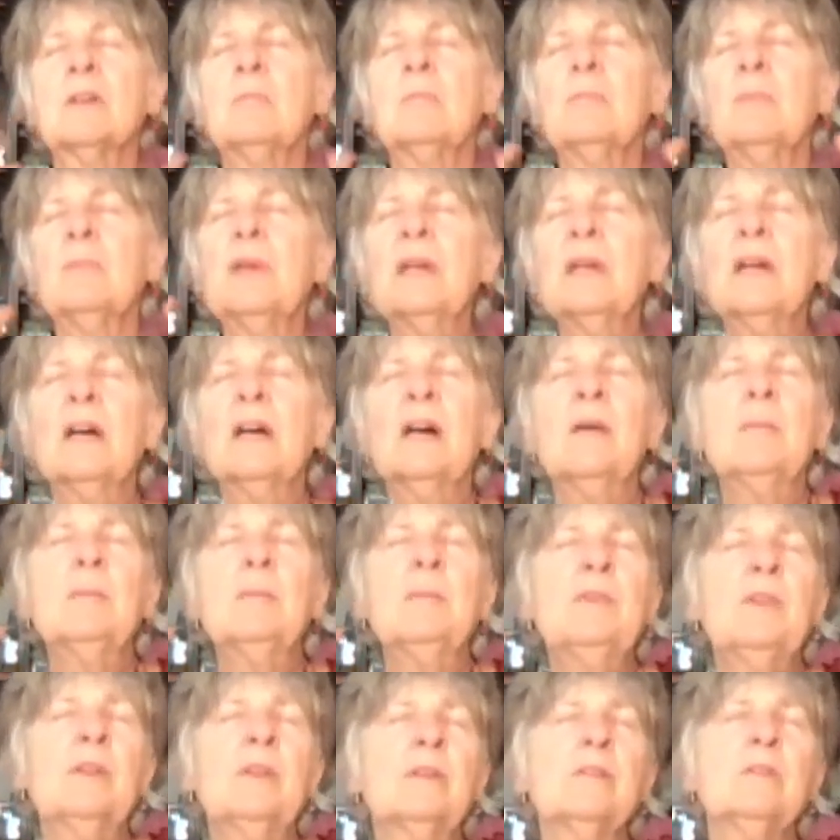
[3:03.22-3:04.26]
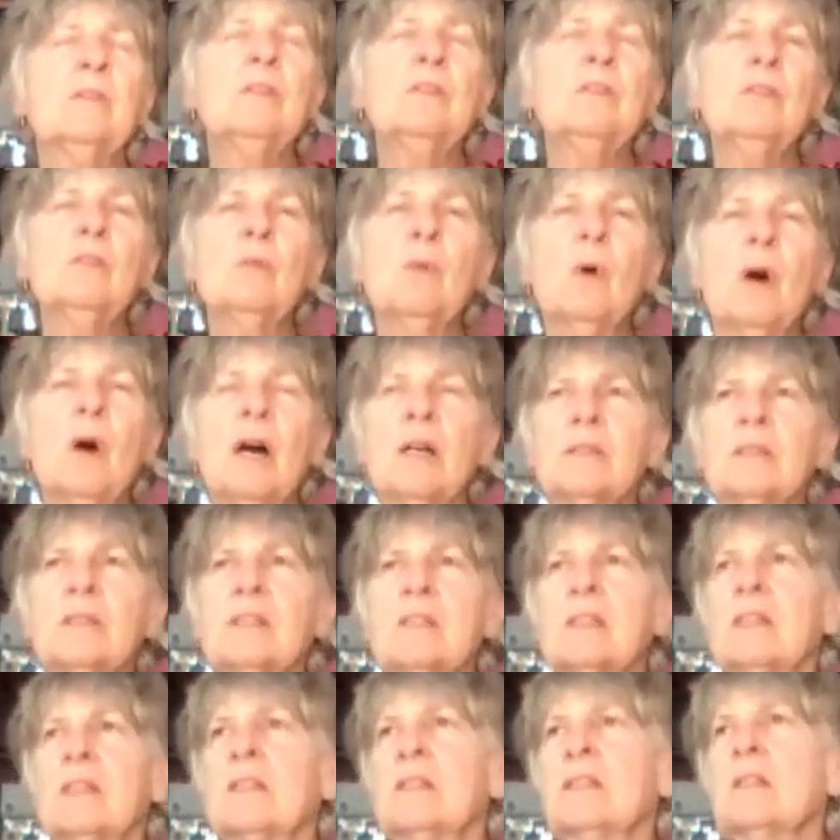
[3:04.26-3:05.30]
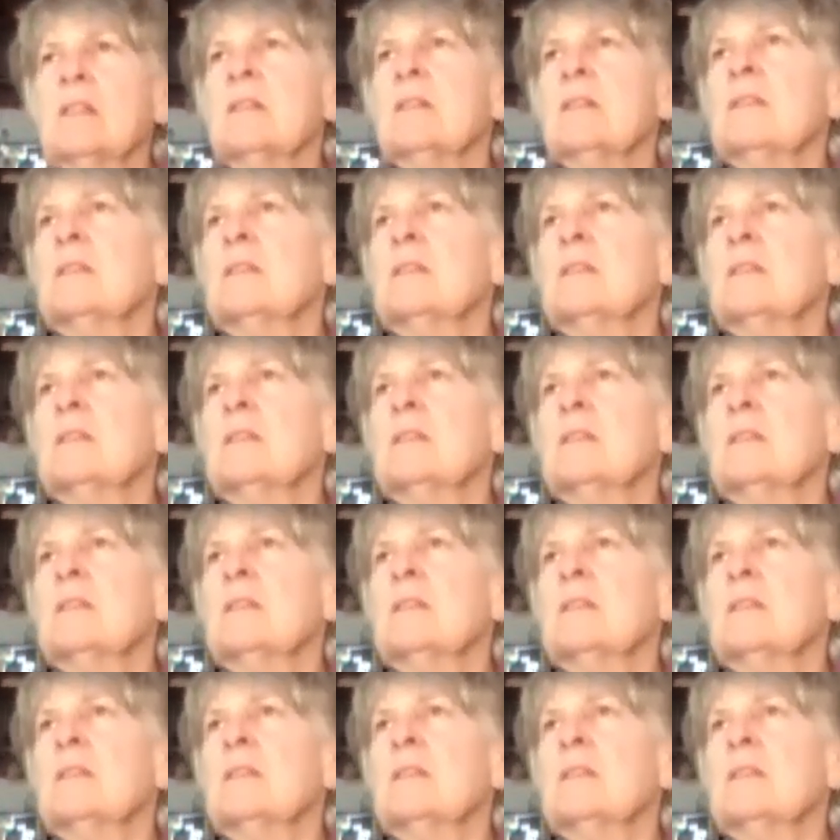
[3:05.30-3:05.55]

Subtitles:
pick up the nuances